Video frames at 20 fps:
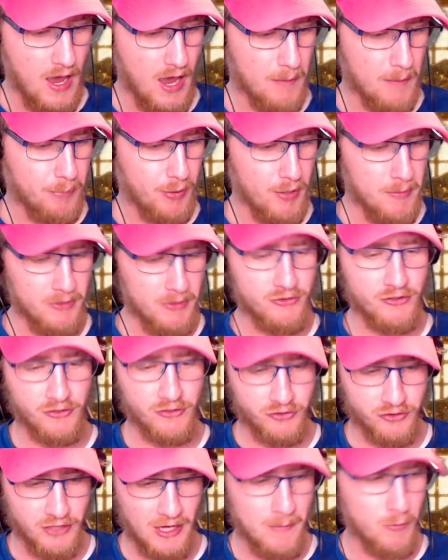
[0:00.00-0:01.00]
pretty much the
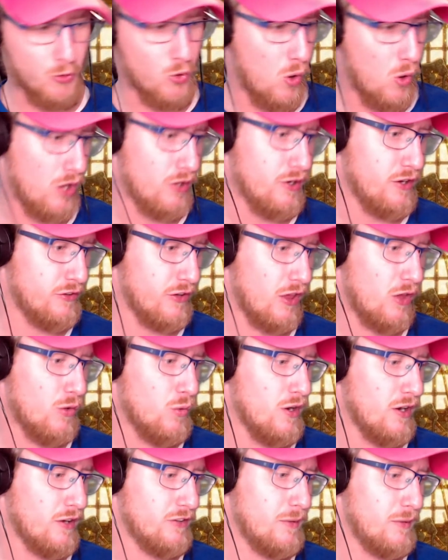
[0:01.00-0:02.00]
same quality as the other
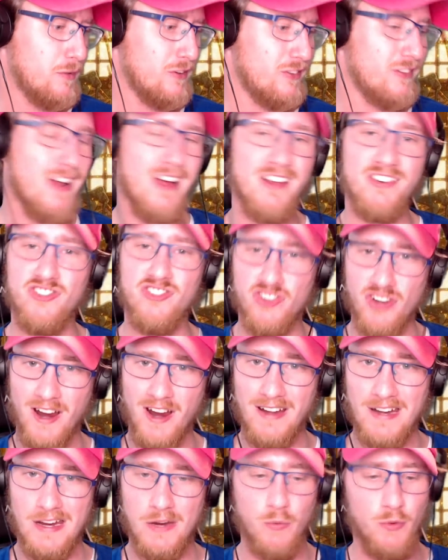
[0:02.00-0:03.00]
one, except it's not as
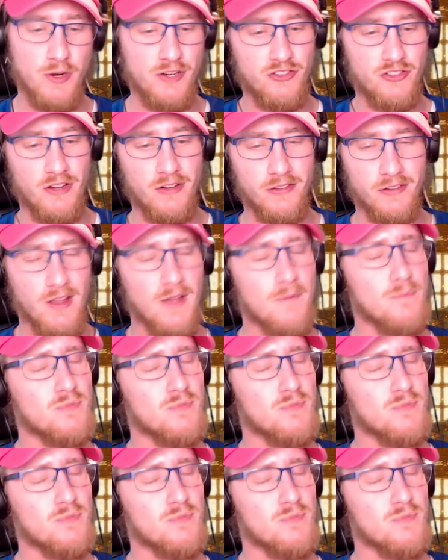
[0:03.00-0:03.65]
shiny, which is